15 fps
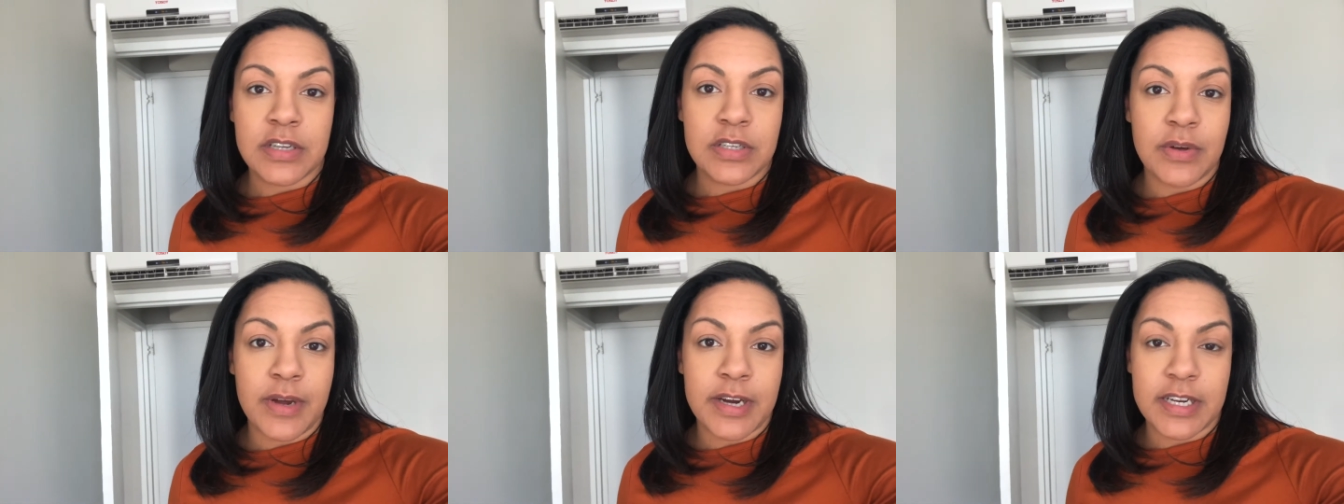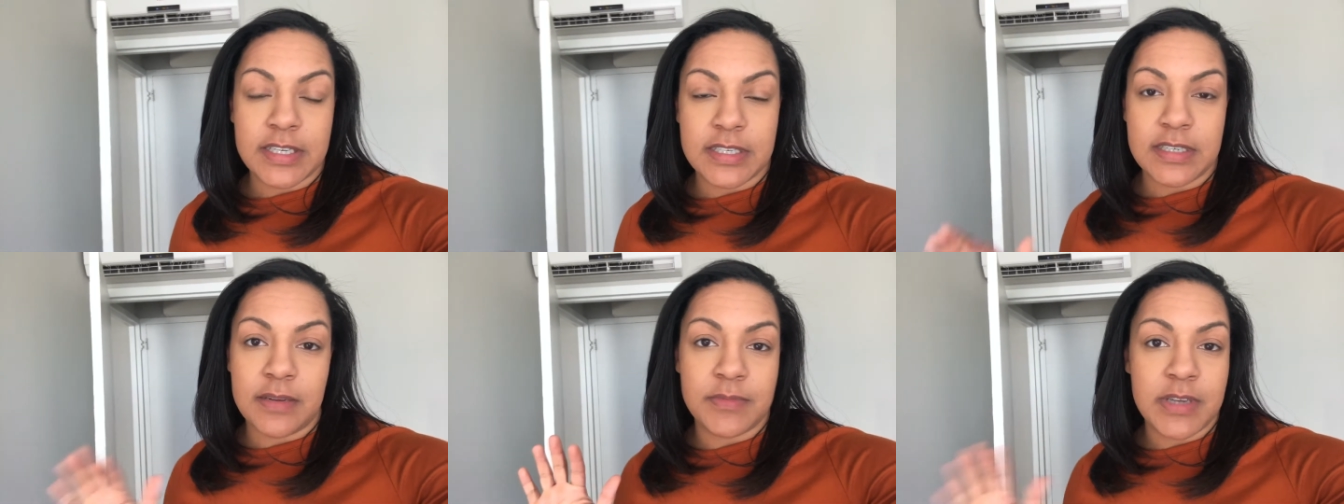So I
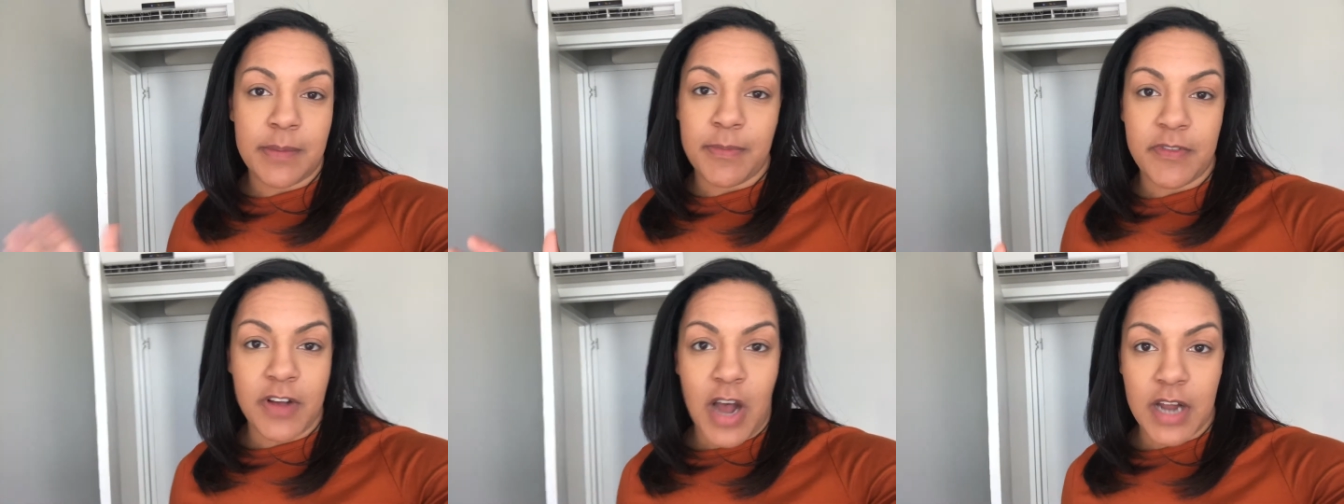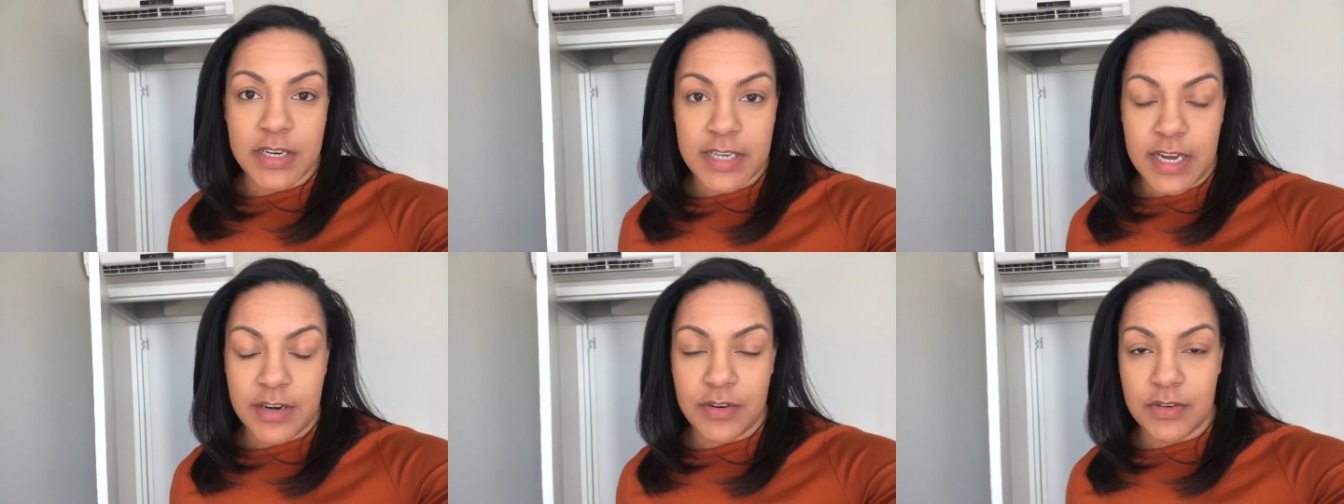need some type of
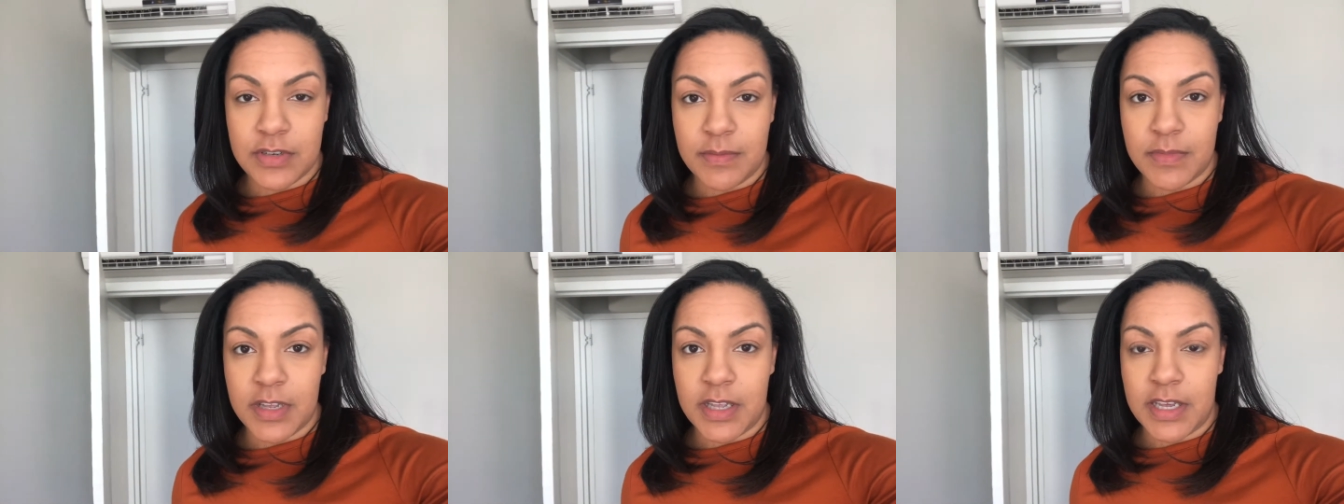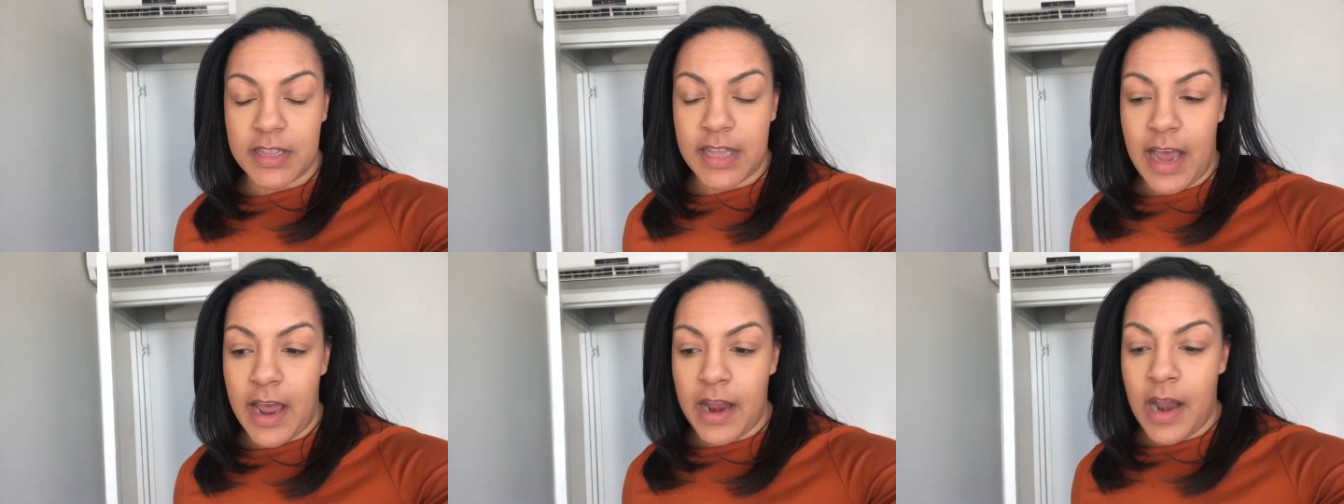content or something like
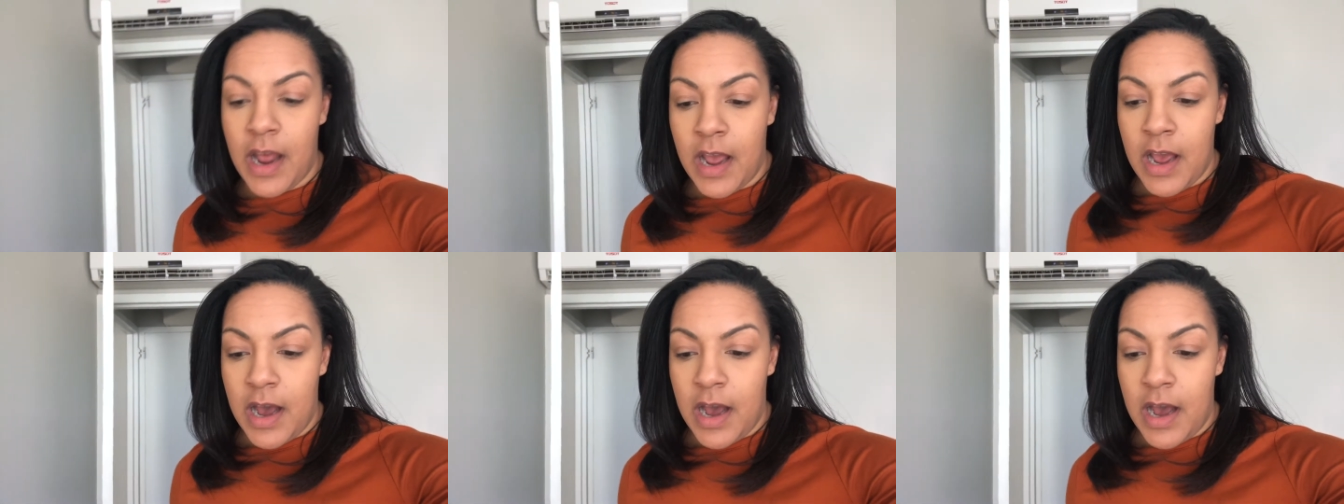that.